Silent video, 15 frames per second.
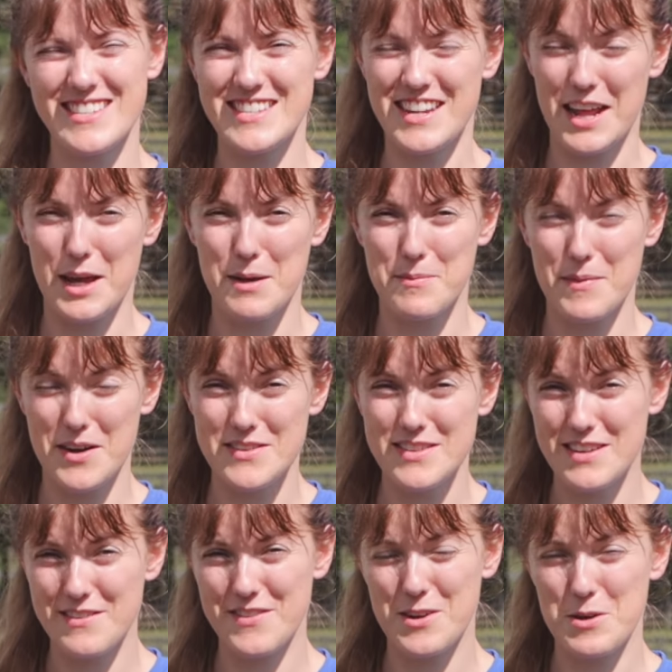my subject
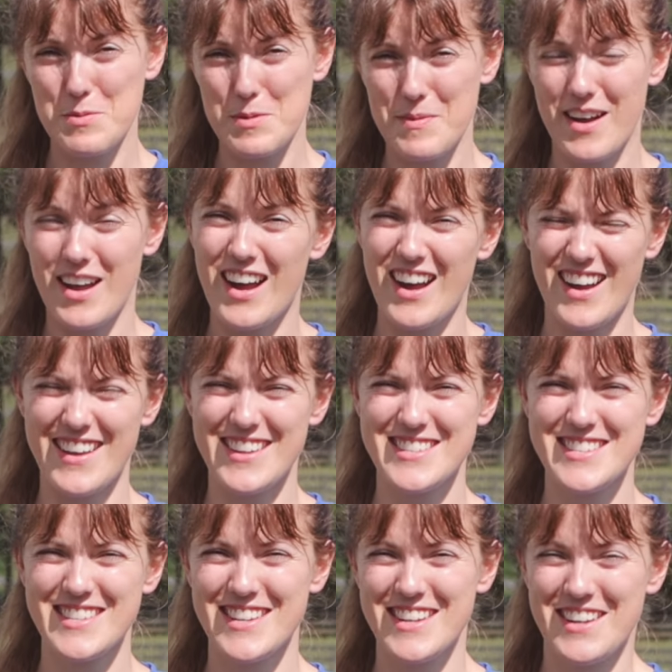would end up just
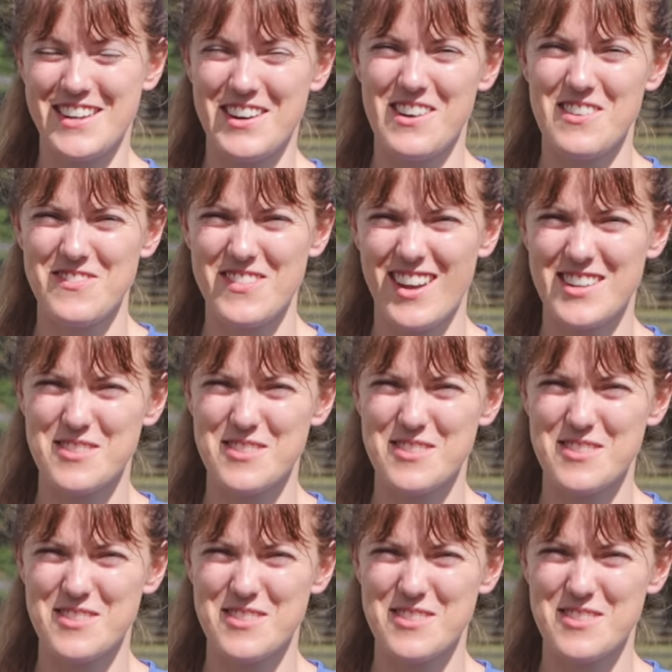facing the sun.